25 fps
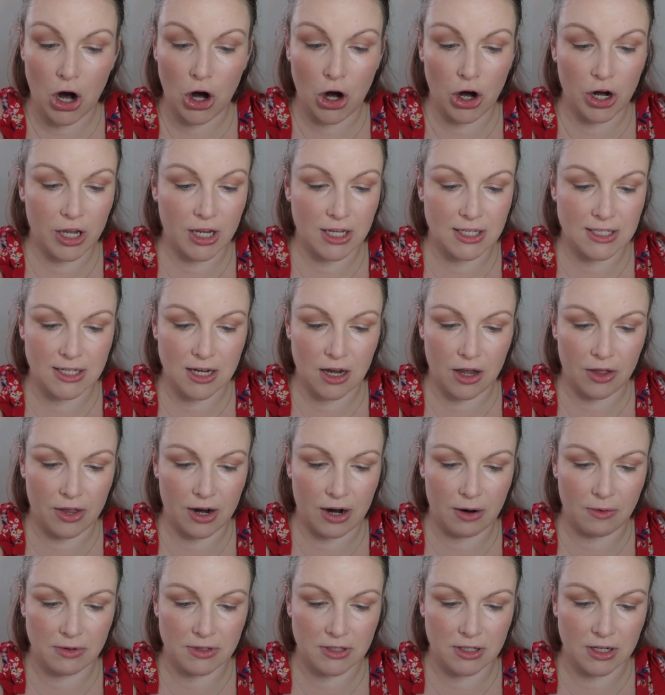already could tell that
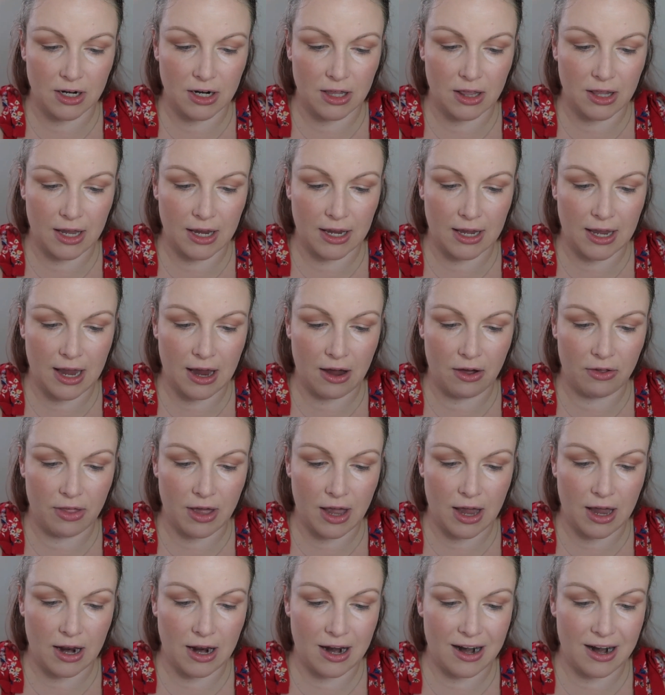I wasn't gonna like how that,